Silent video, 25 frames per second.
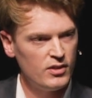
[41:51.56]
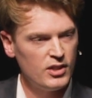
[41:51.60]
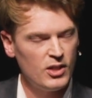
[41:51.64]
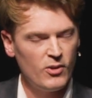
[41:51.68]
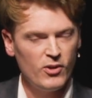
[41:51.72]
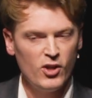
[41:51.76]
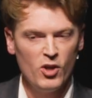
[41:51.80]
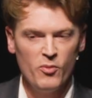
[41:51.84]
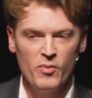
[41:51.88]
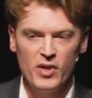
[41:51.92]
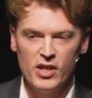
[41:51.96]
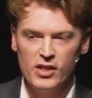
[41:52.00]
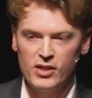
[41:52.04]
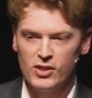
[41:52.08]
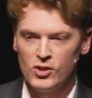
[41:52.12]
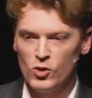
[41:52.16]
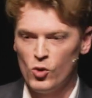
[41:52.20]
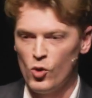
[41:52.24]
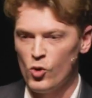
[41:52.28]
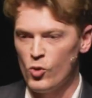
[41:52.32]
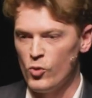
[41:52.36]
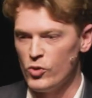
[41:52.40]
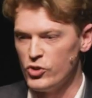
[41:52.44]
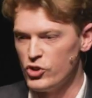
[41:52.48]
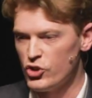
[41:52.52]
Now, I don't mean in an
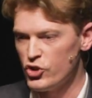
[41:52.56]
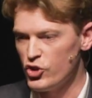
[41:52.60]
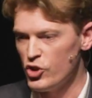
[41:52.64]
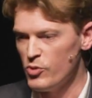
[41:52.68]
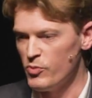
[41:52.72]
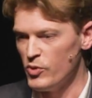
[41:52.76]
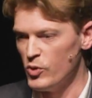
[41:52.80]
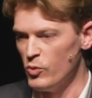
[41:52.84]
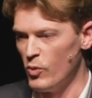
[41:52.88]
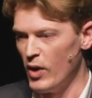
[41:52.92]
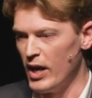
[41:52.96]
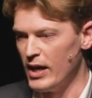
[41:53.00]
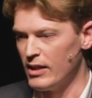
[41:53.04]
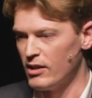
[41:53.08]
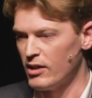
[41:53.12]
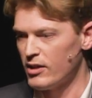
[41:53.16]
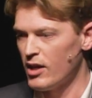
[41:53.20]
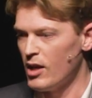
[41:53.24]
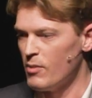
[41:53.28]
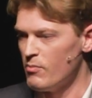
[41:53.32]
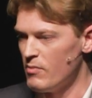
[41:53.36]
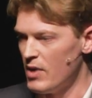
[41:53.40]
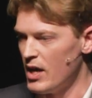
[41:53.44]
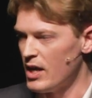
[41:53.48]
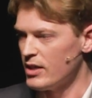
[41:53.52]
awkward, stupid way, like
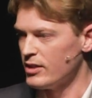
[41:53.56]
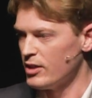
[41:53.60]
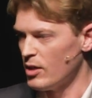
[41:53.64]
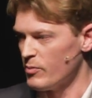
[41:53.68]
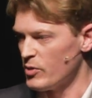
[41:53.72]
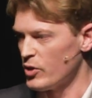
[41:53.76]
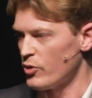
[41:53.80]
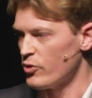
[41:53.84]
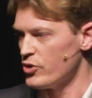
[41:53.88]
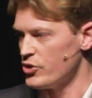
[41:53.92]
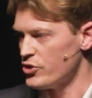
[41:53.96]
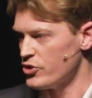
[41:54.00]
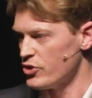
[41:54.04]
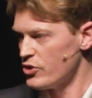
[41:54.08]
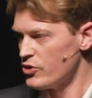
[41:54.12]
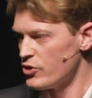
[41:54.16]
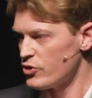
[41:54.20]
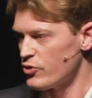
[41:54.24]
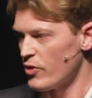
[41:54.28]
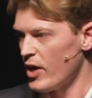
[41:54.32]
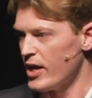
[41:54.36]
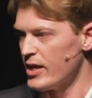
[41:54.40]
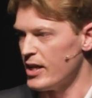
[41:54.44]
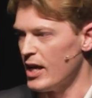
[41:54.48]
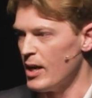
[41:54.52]
I'm Martyn and I'm a Christian
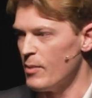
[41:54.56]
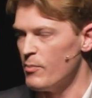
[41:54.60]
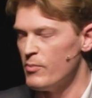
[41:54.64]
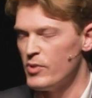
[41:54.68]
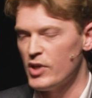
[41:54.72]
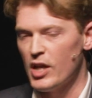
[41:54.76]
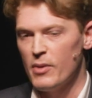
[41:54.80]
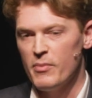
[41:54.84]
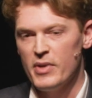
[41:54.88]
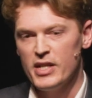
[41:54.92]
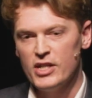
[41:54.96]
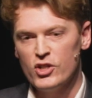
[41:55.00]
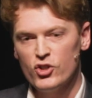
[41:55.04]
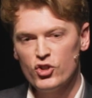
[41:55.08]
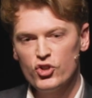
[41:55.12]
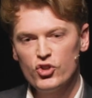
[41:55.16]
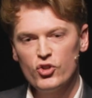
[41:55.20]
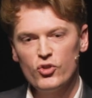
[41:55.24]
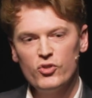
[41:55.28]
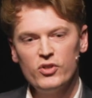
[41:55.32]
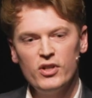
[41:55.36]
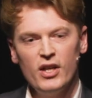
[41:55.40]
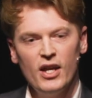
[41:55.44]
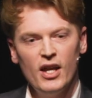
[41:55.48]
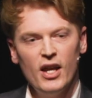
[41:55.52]
straight up. But I mean, it
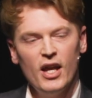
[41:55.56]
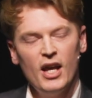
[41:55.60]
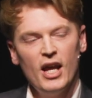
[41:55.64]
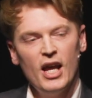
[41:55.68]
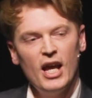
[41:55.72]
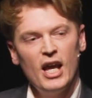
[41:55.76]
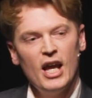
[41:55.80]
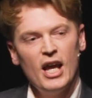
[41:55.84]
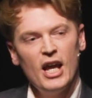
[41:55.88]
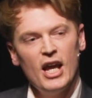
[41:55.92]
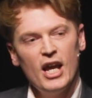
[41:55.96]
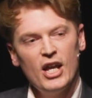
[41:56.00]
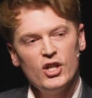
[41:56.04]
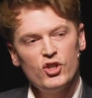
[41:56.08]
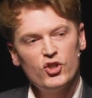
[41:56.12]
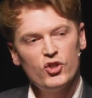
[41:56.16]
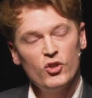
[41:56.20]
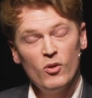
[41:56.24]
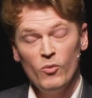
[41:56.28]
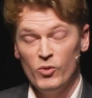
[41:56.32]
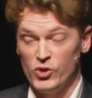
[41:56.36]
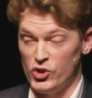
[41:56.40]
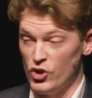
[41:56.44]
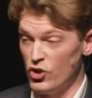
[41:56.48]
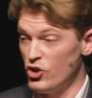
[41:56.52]
should,
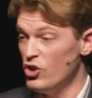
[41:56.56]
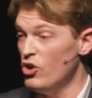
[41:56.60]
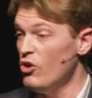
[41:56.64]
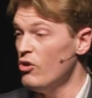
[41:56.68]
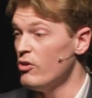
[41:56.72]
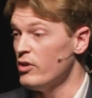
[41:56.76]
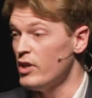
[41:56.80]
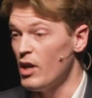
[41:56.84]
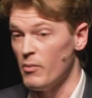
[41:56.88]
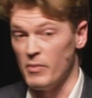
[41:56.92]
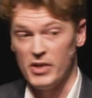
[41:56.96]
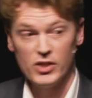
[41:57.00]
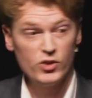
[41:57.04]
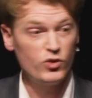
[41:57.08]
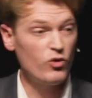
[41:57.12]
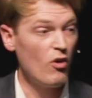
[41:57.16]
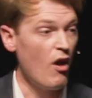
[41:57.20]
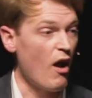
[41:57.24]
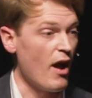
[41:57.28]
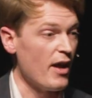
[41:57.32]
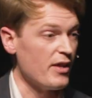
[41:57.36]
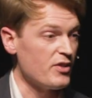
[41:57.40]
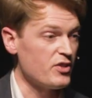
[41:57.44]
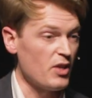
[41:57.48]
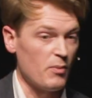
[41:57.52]
well, you could.
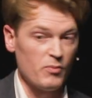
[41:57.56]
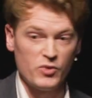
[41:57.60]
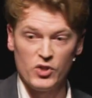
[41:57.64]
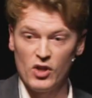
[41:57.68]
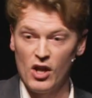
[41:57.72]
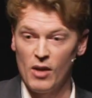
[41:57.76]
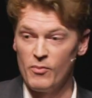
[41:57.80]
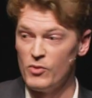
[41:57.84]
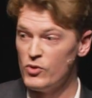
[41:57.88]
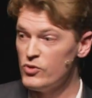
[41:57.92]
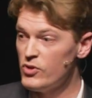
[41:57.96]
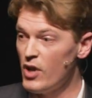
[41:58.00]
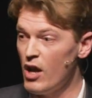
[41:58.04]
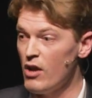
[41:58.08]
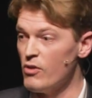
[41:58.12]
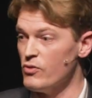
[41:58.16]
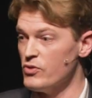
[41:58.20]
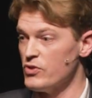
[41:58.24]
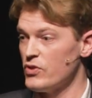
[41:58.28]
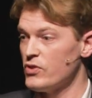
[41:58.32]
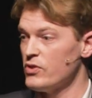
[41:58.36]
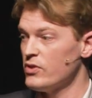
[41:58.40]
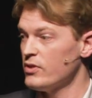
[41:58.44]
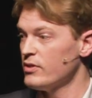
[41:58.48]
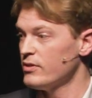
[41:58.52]
Try it sometime. Who
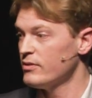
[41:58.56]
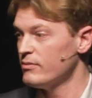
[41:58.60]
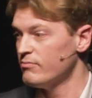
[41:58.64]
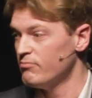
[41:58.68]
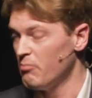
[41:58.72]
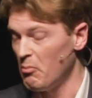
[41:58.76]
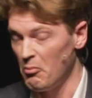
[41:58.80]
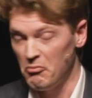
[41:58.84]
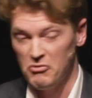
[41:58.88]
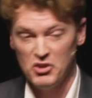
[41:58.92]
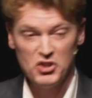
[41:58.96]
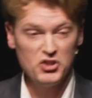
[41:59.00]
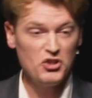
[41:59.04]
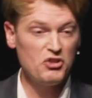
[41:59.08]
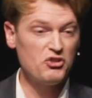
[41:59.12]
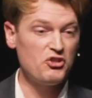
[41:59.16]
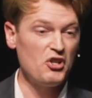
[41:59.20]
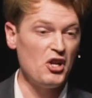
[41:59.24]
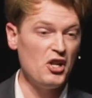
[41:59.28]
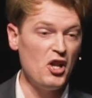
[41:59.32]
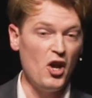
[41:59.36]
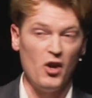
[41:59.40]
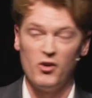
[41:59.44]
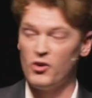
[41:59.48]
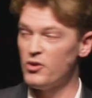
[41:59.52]
knows? You just
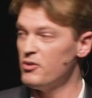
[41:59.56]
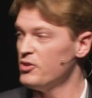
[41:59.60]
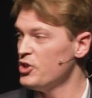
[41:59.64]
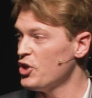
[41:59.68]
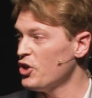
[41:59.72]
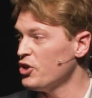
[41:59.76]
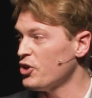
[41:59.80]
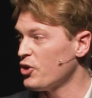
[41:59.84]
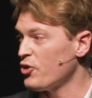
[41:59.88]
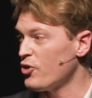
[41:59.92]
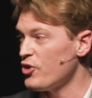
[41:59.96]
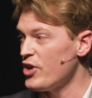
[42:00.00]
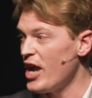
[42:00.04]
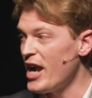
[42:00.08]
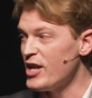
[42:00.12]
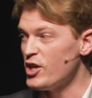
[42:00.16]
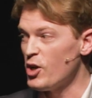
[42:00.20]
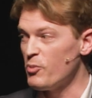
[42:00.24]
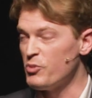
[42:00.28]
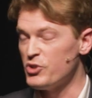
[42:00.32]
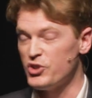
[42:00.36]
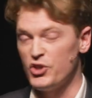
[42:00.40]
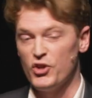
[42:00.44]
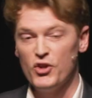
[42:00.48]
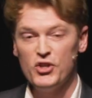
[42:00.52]
don't know. You've got to create
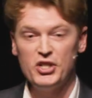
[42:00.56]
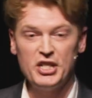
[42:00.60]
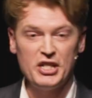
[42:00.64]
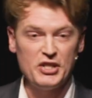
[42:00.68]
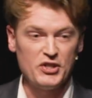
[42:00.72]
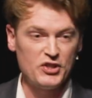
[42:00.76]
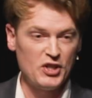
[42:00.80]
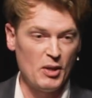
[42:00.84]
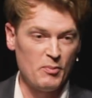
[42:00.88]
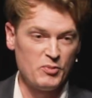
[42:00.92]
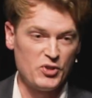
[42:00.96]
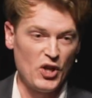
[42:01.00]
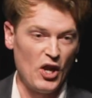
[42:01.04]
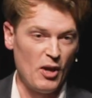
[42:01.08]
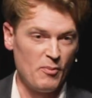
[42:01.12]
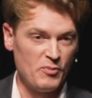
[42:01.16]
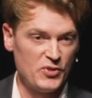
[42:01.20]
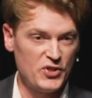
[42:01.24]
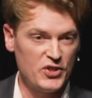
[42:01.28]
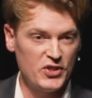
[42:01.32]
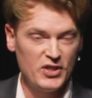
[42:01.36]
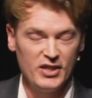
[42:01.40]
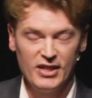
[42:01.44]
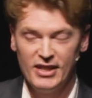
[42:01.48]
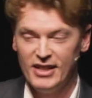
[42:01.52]
opportunities
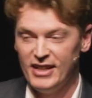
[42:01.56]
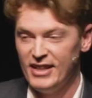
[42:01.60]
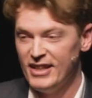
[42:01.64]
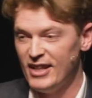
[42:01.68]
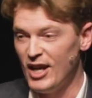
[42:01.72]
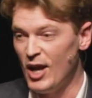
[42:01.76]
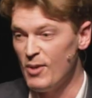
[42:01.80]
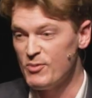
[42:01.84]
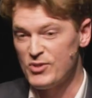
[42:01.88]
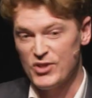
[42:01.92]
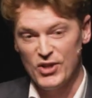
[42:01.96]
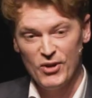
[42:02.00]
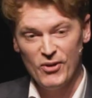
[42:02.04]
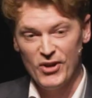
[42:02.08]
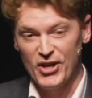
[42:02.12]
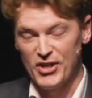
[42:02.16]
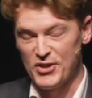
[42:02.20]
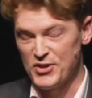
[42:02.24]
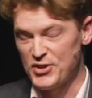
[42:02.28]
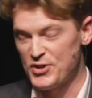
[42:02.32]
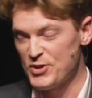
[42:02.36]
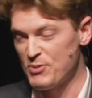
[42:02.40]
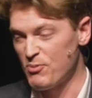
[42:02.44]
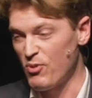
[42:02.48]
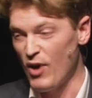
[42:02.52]
sometimes. I'm
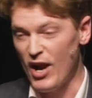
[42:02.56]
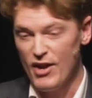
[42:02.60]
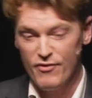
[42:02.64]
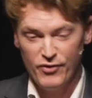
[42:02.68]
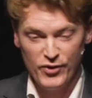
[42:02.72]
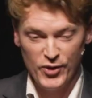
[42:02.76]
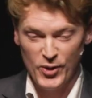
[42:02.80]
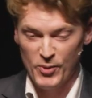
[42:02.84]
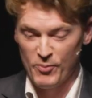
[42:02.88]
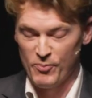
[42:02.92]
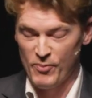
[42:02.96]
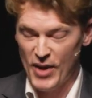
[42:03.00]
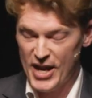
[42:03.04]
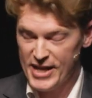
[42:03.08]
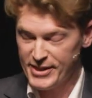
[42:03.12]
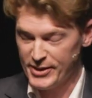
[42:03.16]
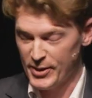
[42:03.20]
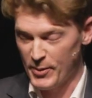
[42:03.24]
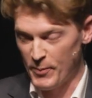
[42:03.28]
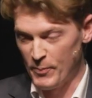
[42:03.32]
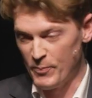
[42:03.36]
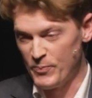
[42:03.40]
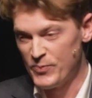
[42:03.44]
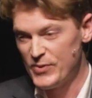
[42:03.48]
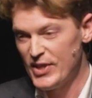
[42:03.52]
serious. Pray for them. Make
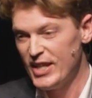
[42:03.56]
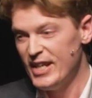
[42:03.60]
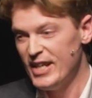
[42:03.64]
them.